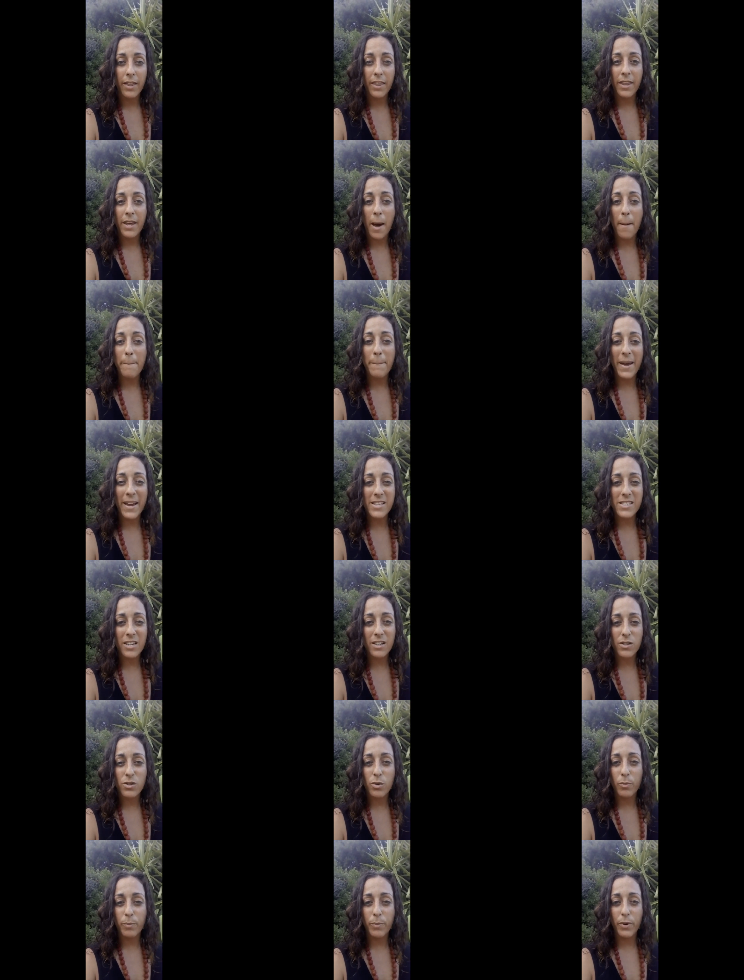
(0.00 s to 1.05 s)
the amazing
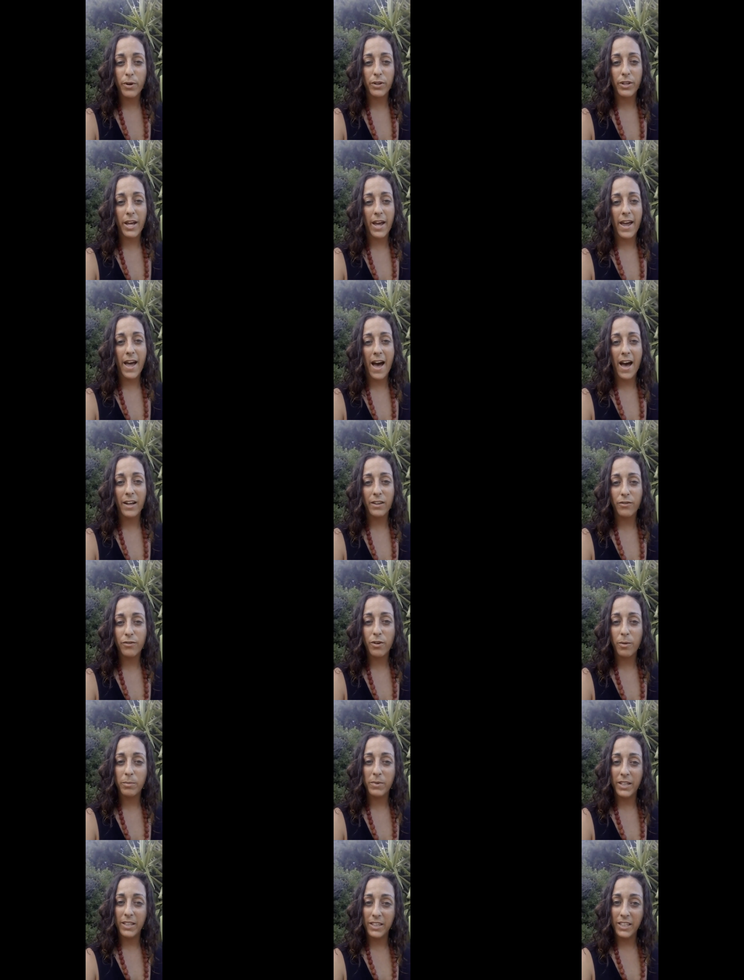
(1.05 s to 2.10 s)
support I had
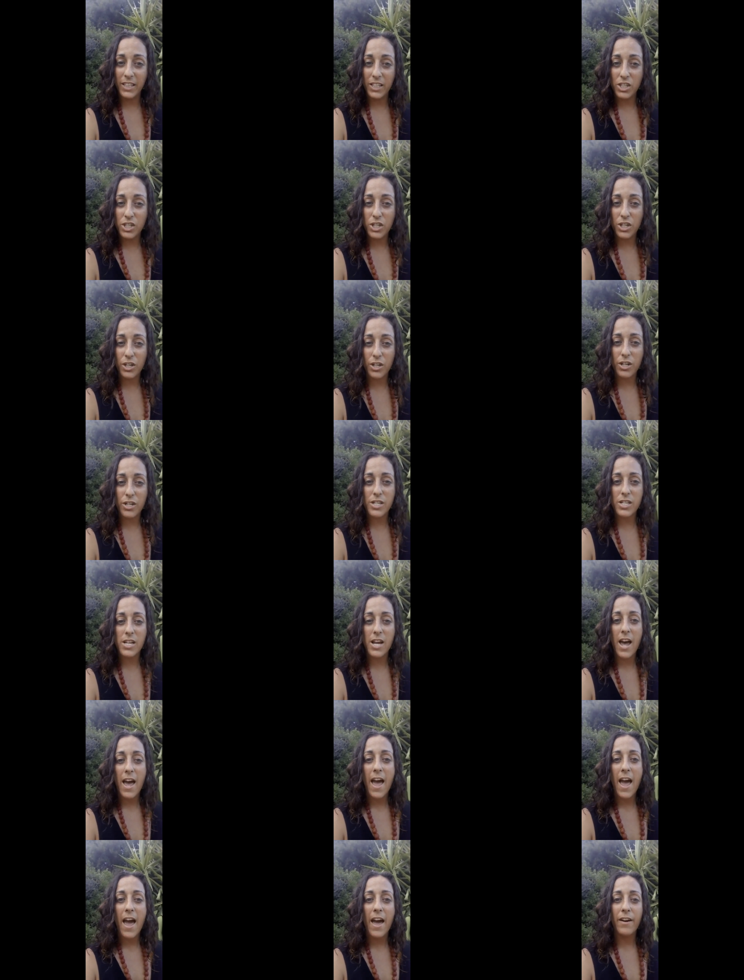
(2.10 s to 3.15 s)
from the teachers
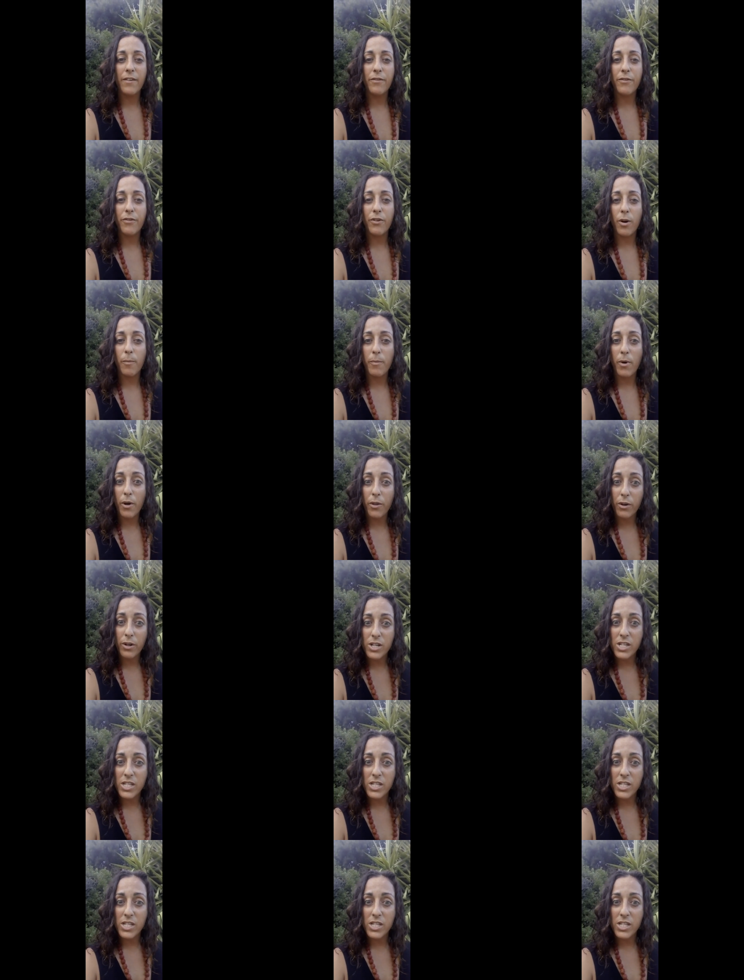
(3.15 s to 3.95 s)
and from other